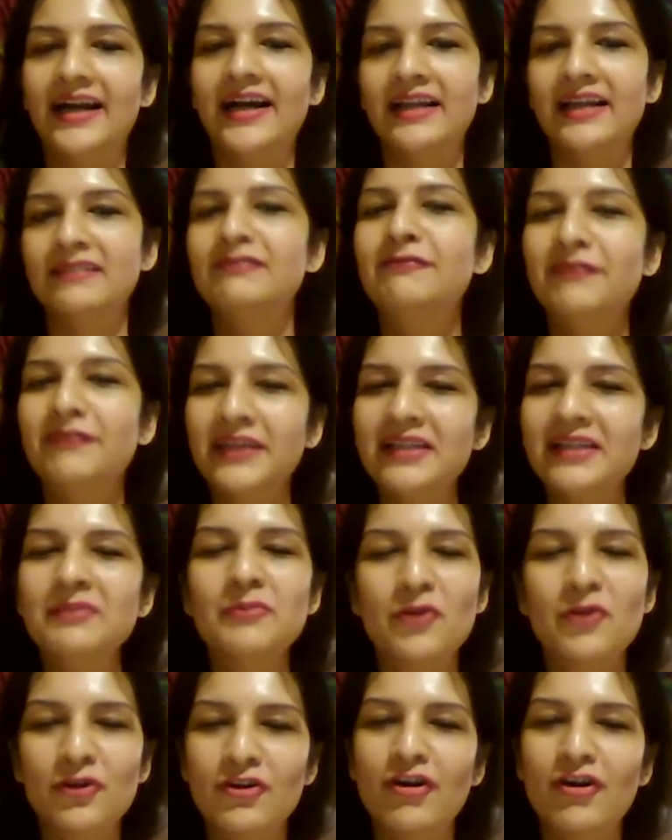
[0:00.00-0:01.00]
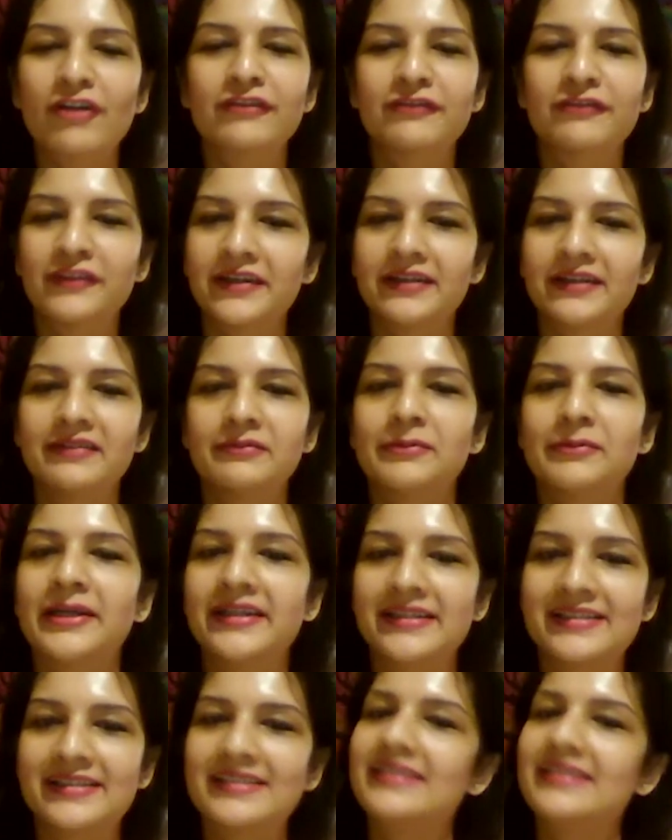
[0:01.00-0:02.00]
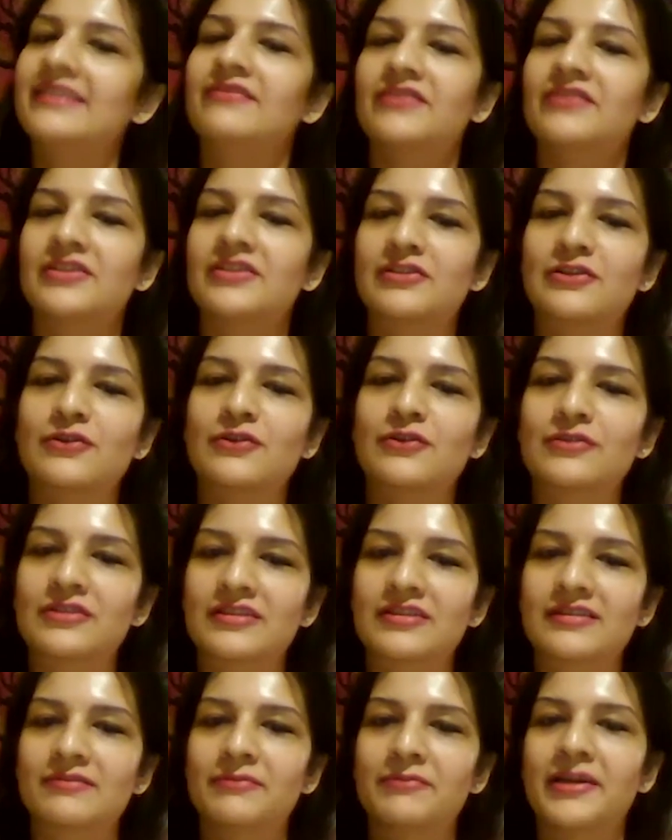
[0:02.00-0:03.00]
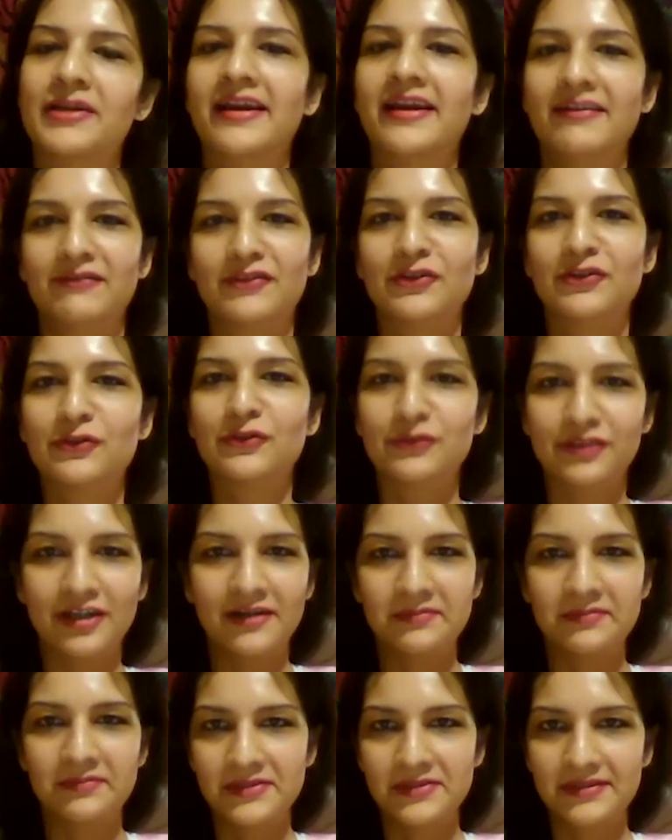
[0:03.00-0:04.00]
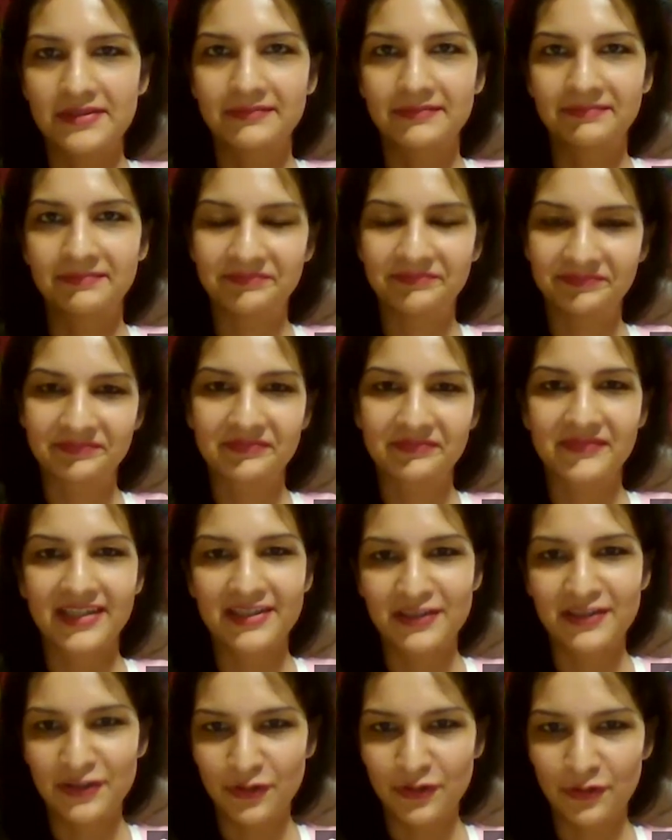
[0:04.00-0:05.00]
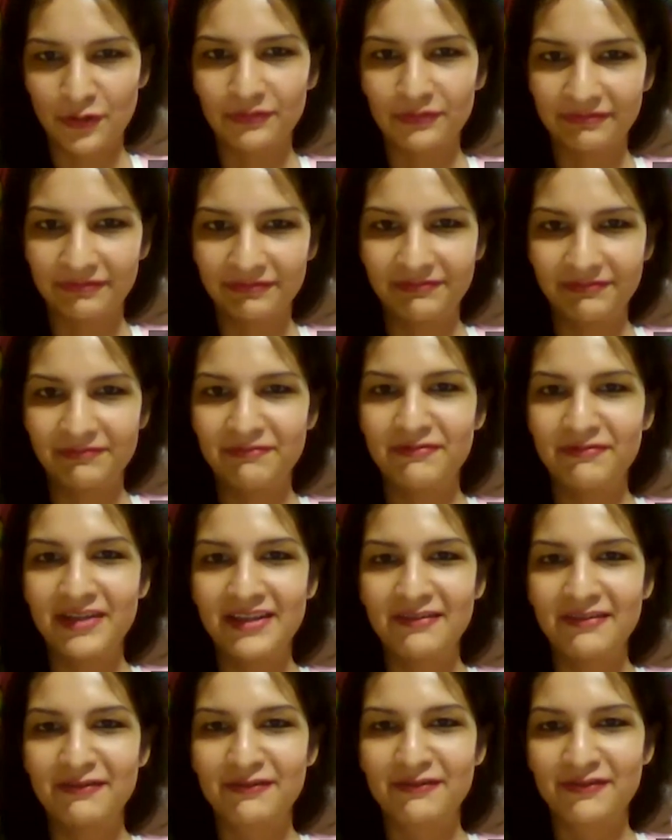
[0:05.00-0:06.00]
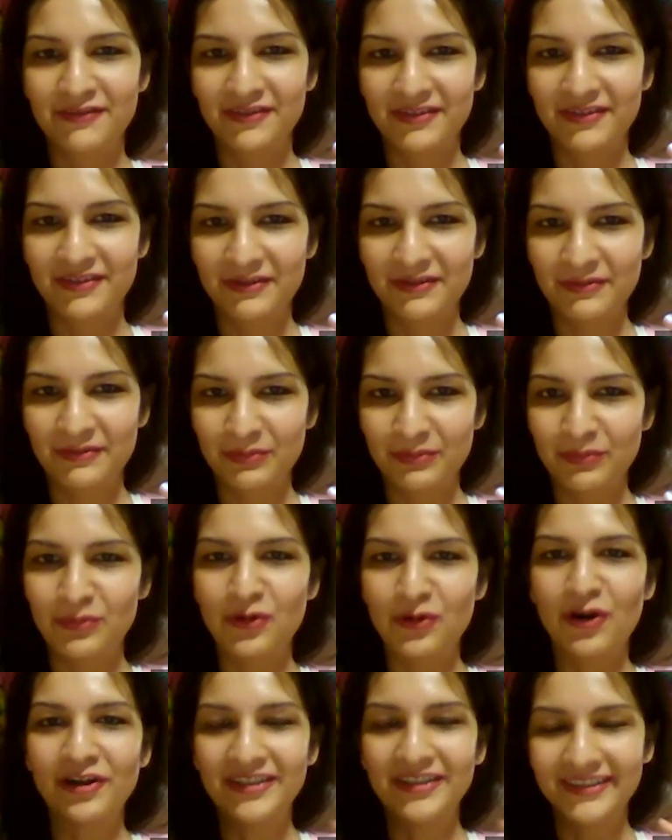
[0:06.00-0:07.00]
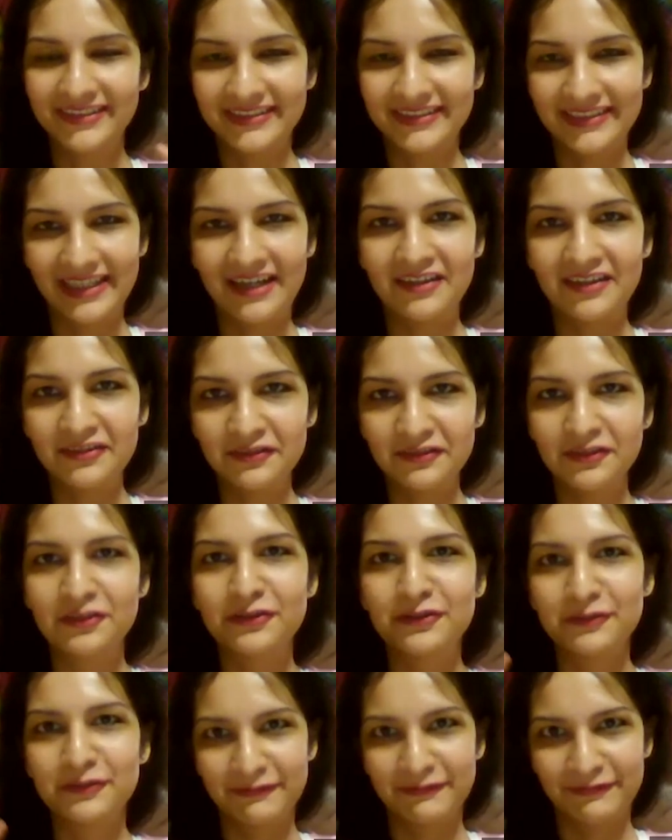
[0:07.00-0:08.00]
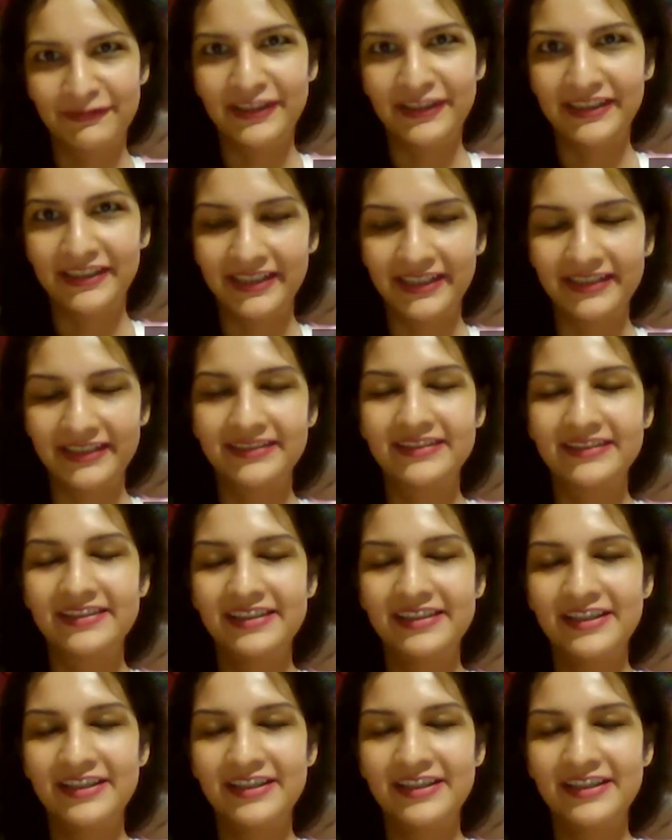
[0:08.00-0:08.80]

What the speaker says: I'll feel more confident wearing sleeveless clothes when I have toned arms. So we've brought it down to a feeling.